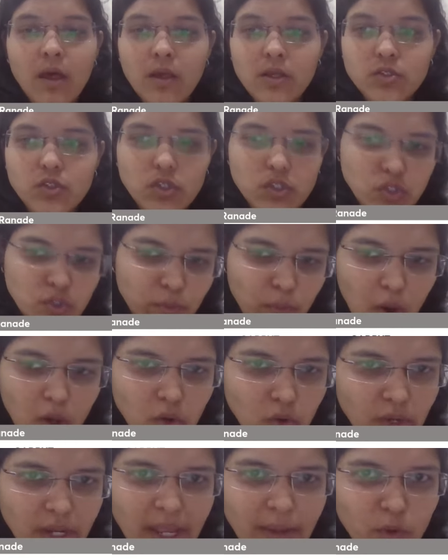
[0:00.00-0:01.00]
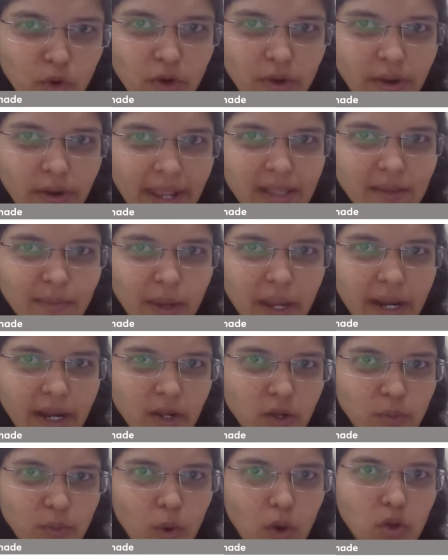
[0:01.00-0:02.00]
So tomorrow only I'm going to track the
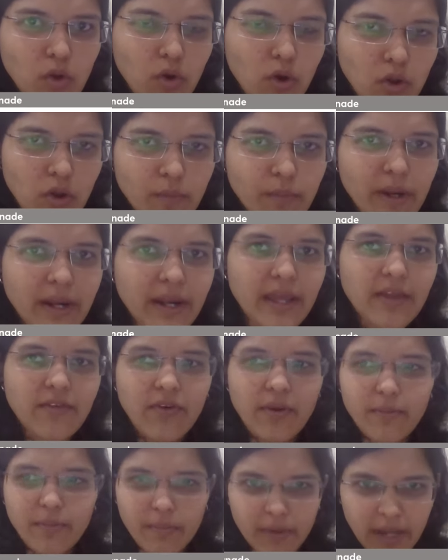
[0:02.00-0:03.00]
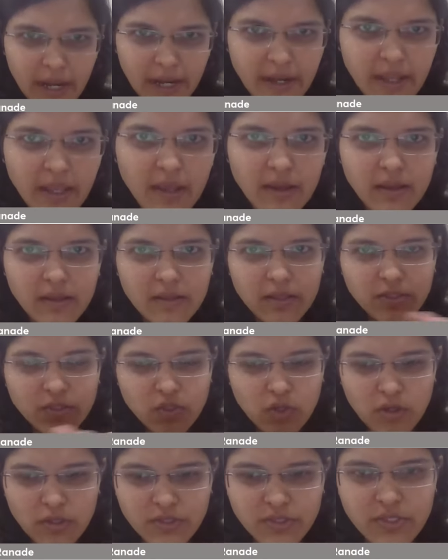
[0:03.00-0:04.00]
market, tomorrow or on Monday, if I'm getting the
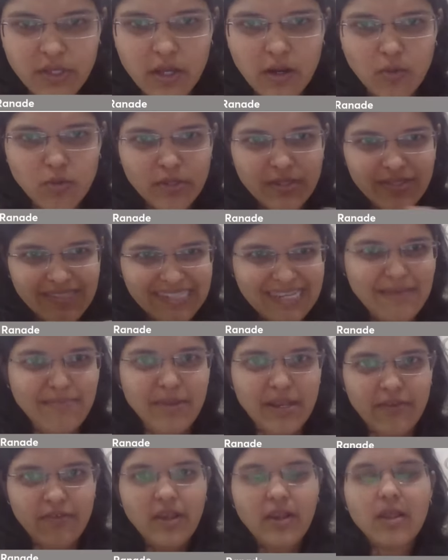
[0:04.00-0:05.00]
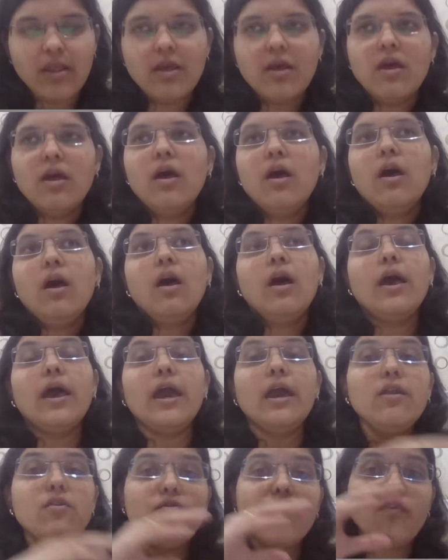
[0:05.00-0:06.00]
stocks around the same level.
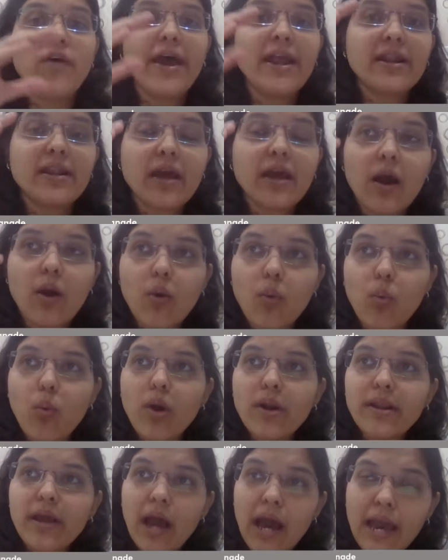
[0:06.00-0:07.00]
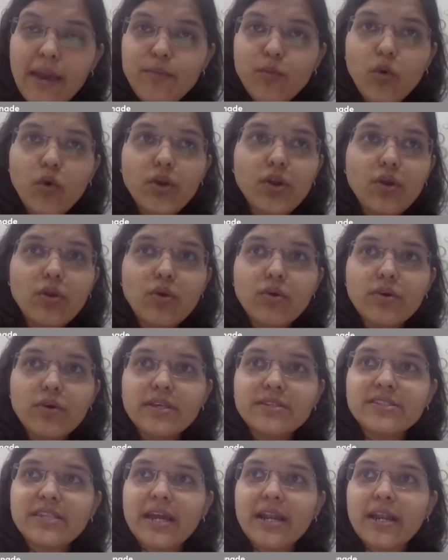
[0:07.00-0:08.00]
In fact, what I'm going to do
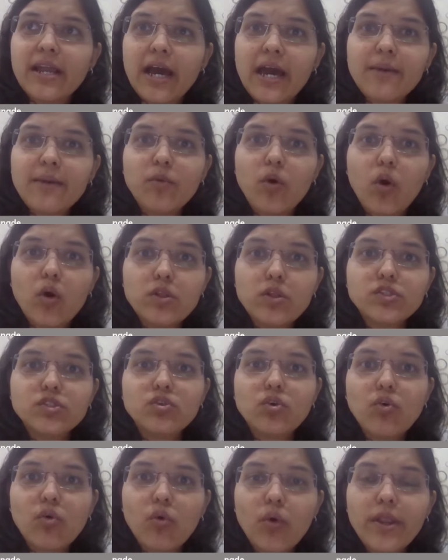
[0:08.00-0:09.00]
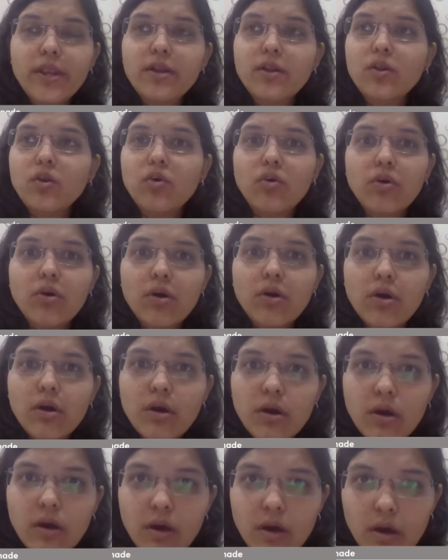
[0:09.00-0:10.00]
is that I'm also going to
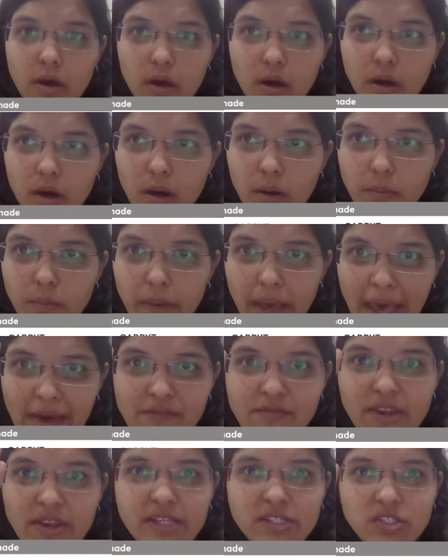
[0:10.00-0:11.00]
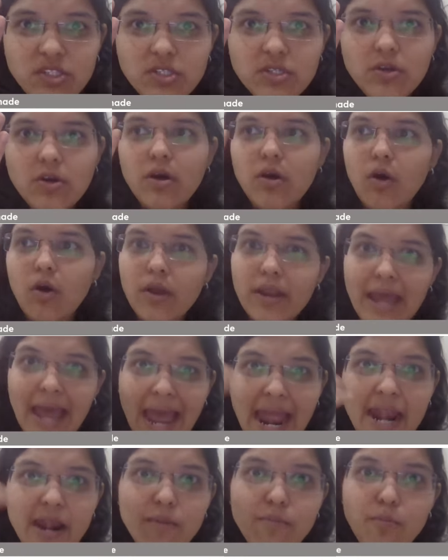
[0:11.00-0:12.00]
average or
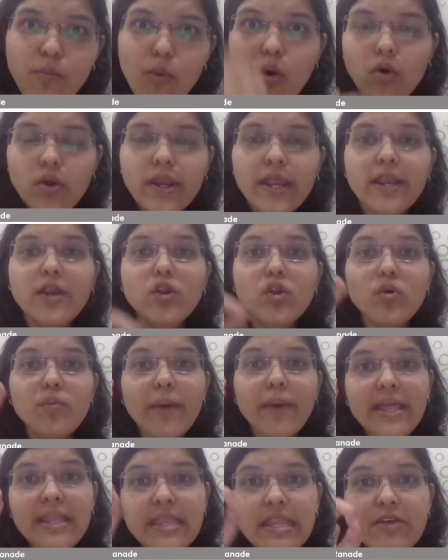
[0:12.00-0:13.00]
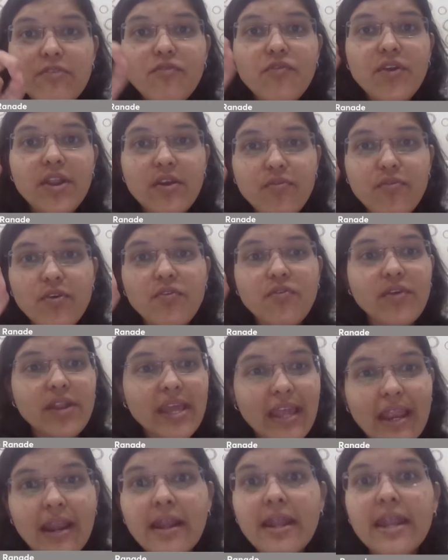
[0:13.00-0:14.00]
add more into my Nifty
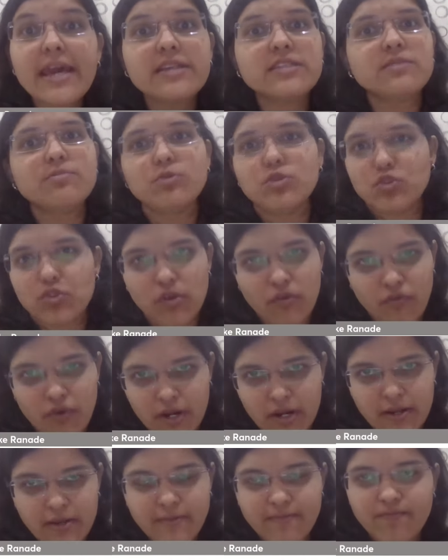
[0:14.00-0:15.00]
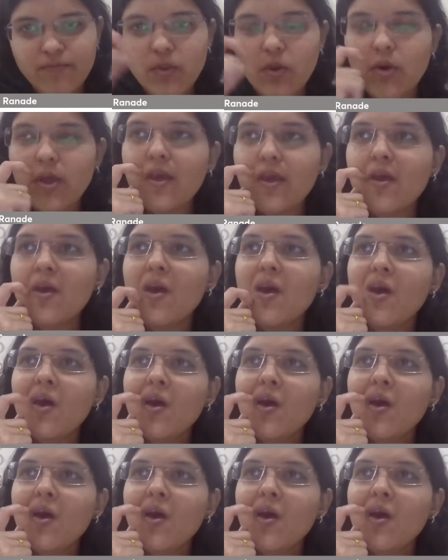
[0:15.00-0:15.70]
50 index mutual fund. Okay.